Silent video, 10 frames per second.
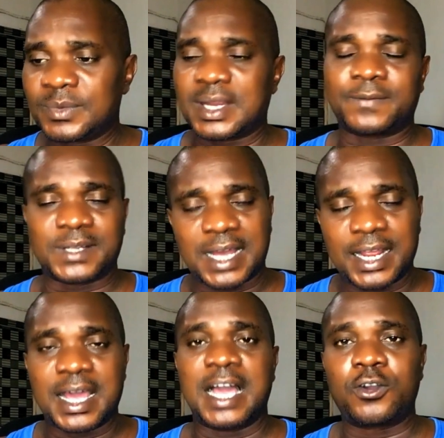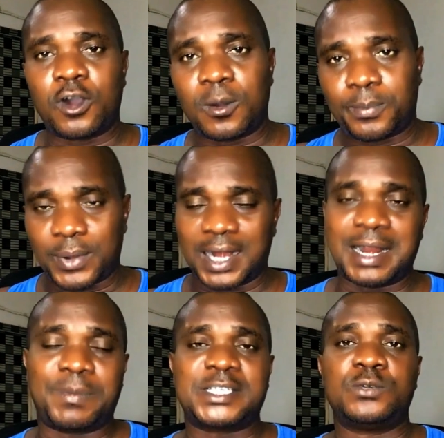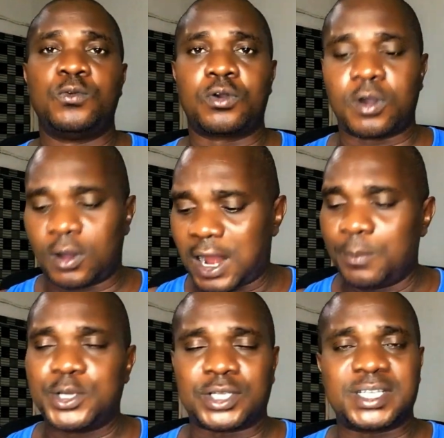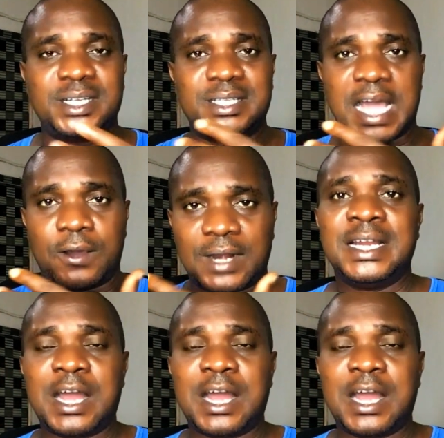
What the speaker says: After that, you hang up. Another person will call. I'll be jotting it down.